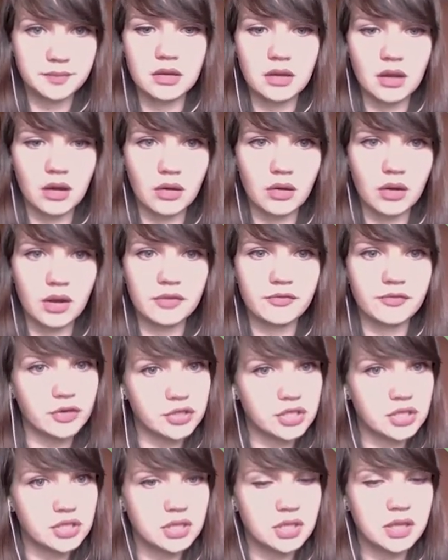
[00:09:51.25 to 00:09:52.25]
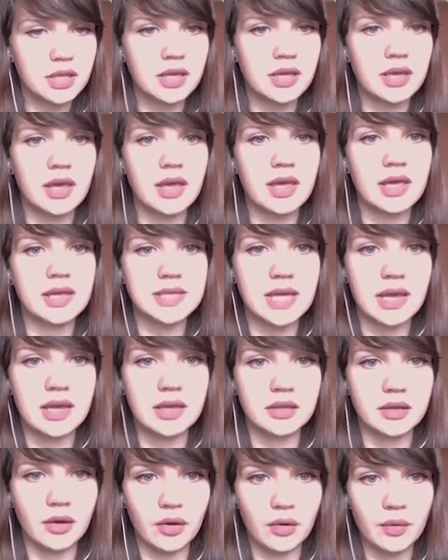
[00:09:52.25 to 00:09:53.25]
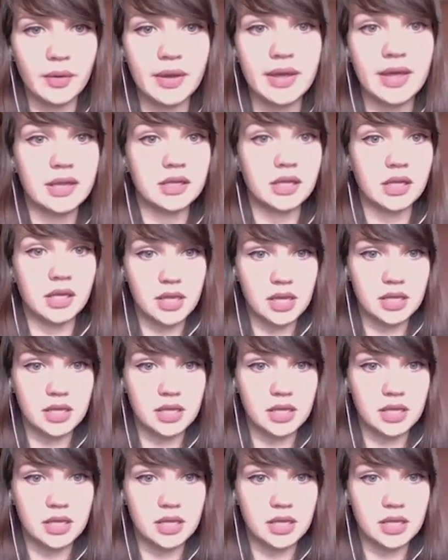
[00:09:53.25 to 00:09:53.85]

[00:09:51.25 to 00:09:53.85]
No, unfortunately, as I know and